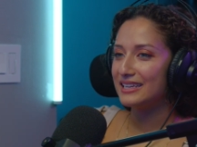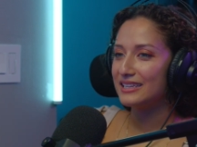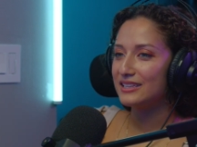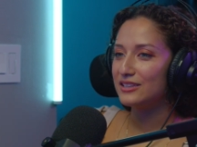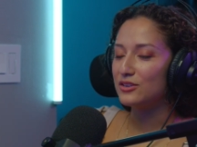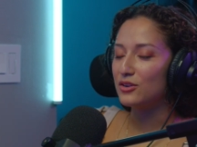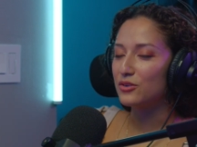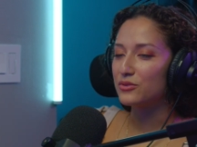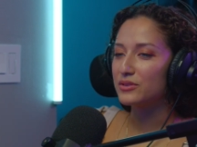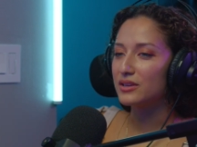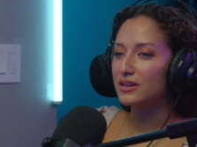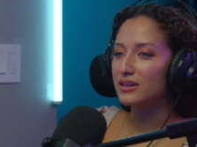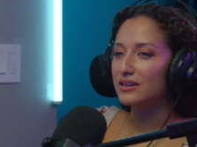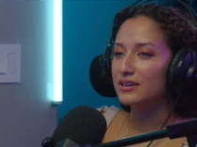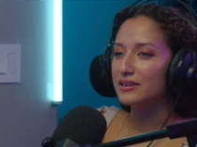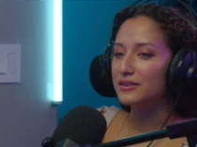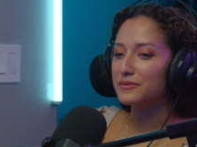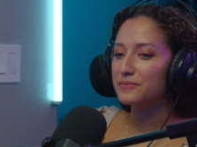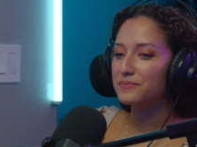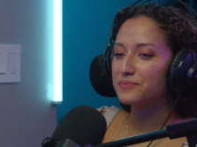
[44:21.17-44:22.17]

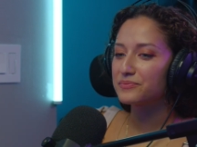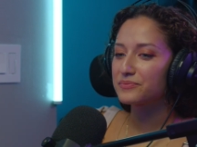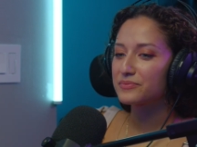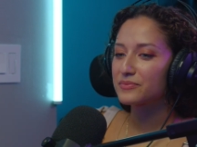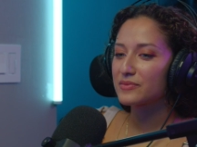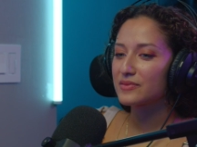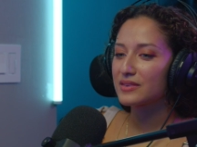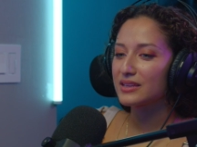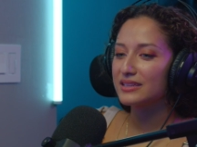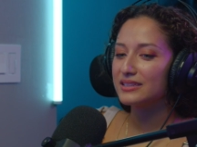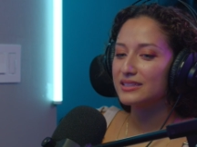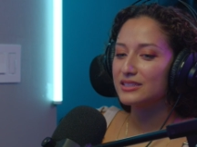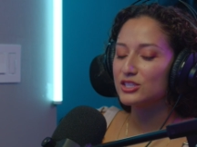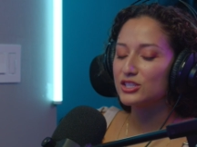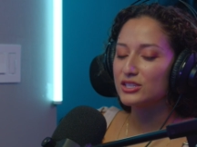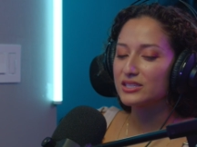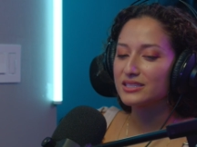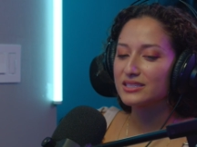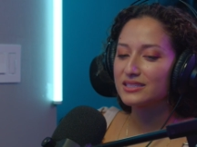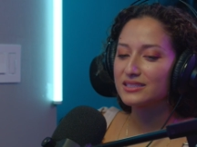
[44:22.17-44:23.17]
The
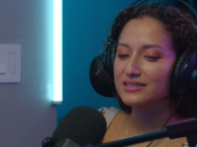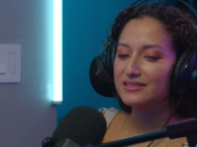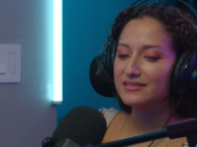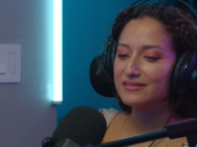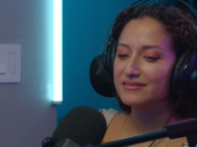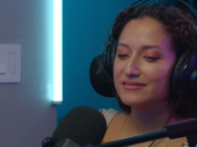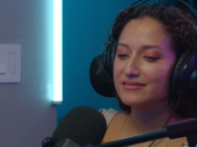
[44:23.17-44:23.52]
just